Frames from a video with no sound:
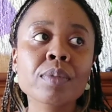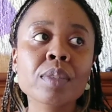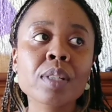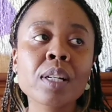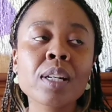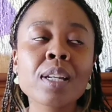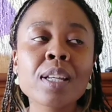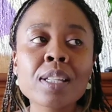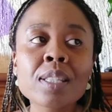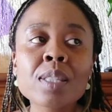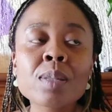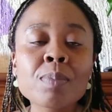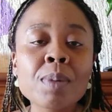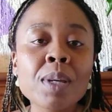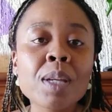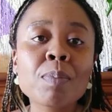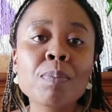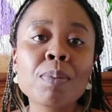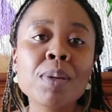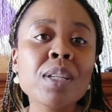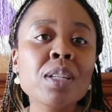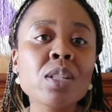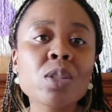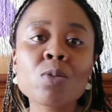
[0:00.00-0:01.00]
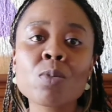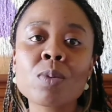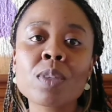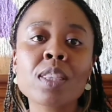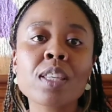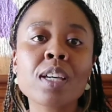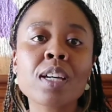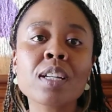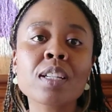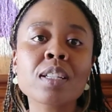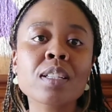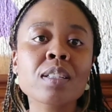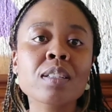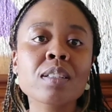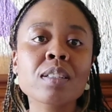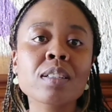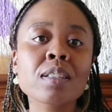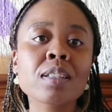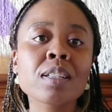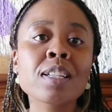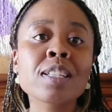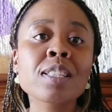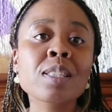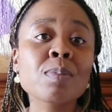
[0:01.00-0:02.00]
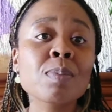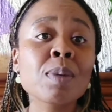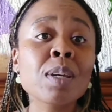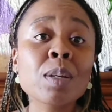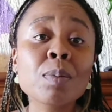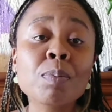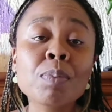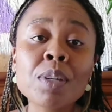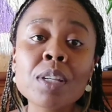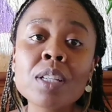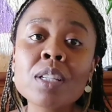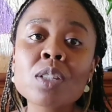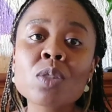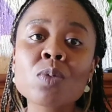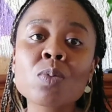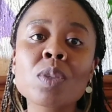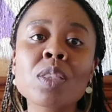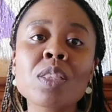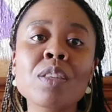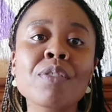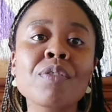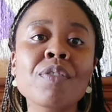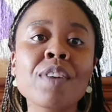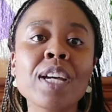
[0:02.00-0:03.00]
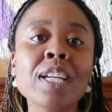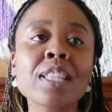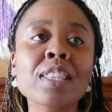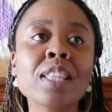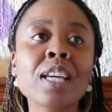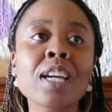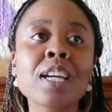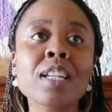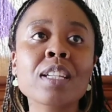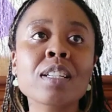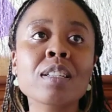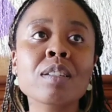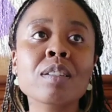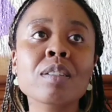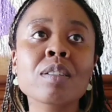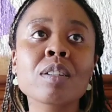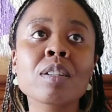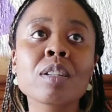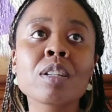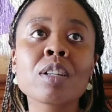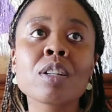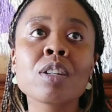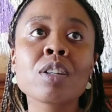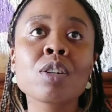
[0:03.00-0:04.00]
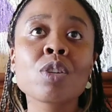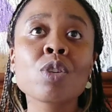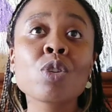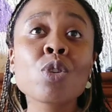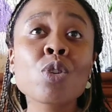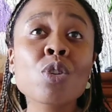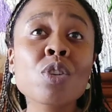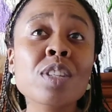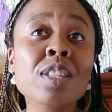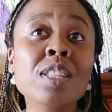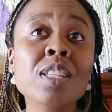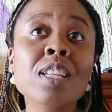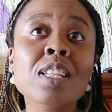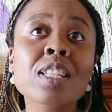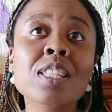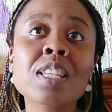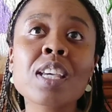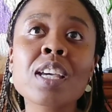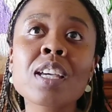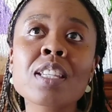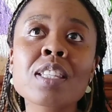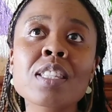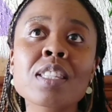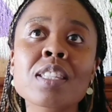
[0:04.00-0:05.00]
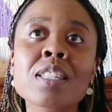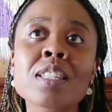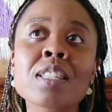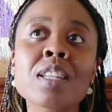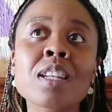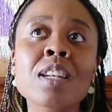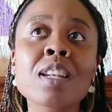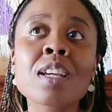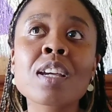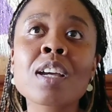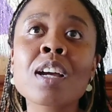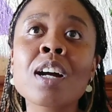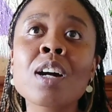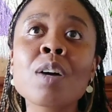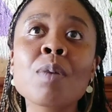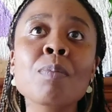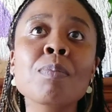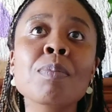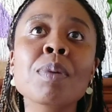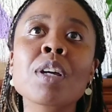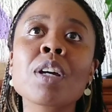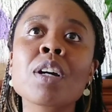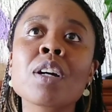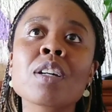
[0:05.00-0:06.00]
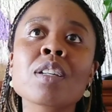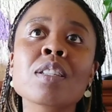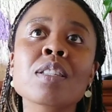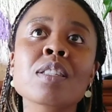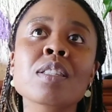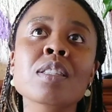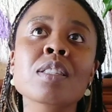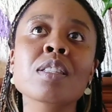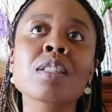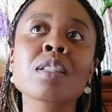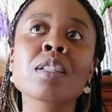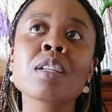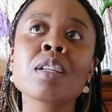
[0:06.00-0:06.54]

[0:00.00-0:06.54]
Let's make peace with that. Let's make peace with the fact that your success didn't come because